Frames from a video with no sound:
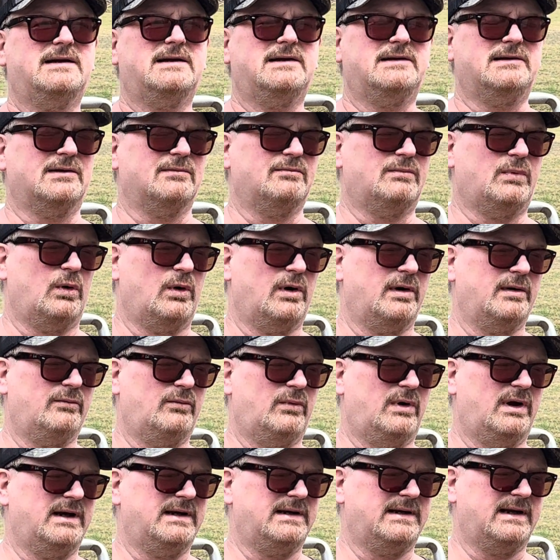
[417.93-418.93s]
You're born in
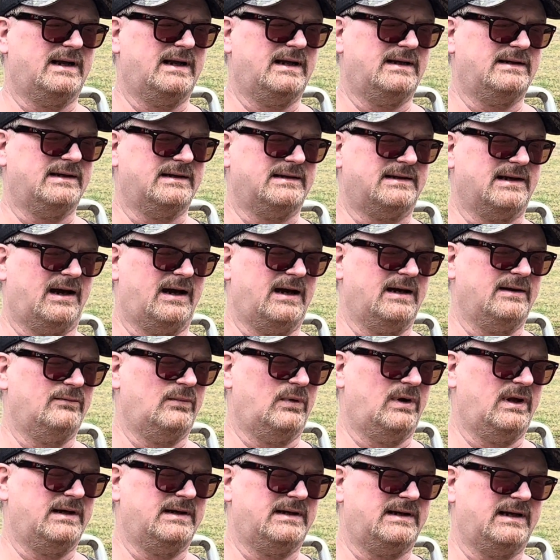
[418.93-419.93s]
one day, you die in
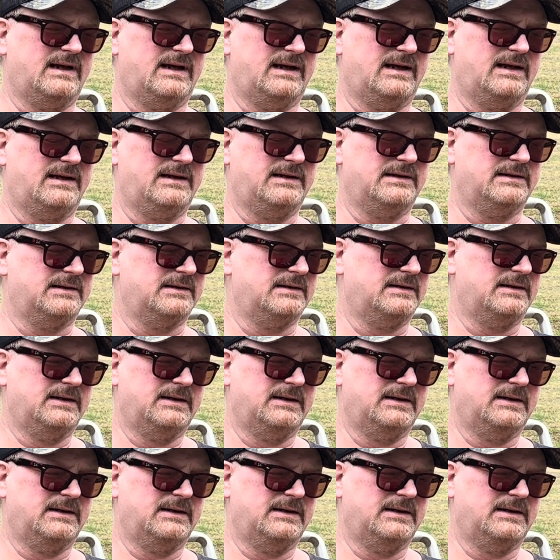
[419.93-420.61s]
one day,